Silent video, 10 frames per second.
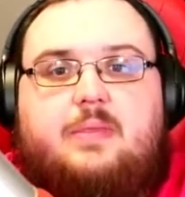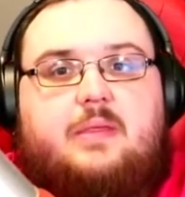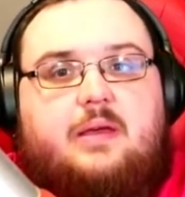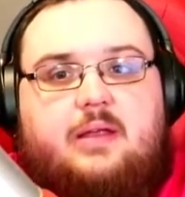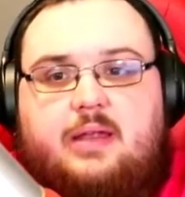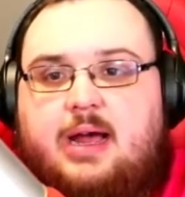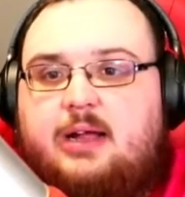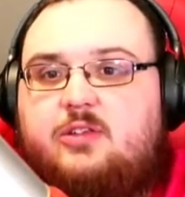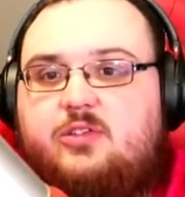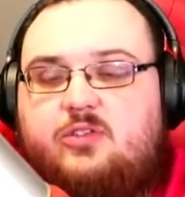
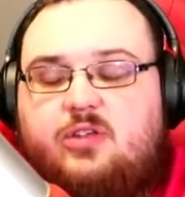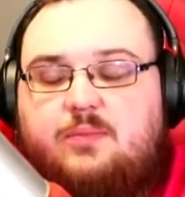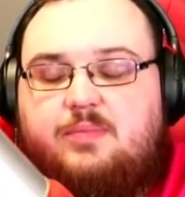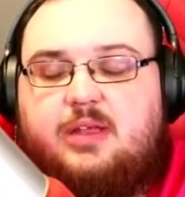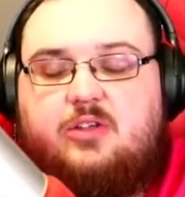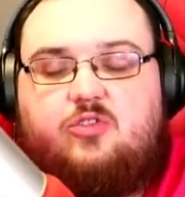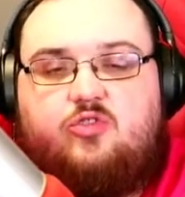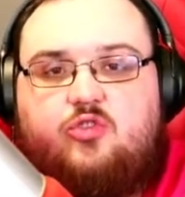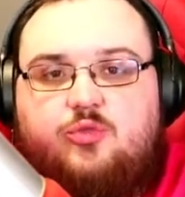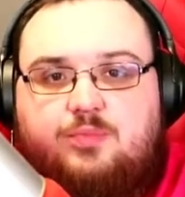not something
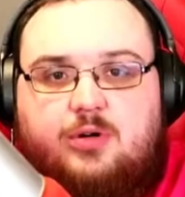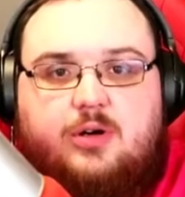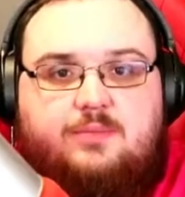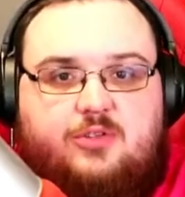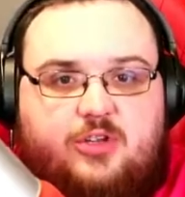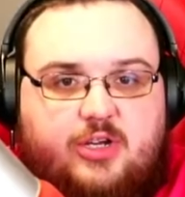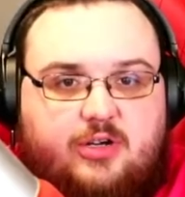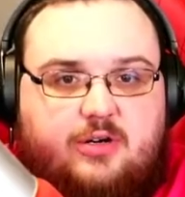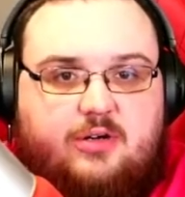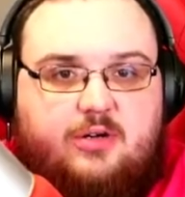super
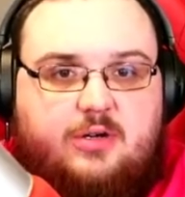obscure,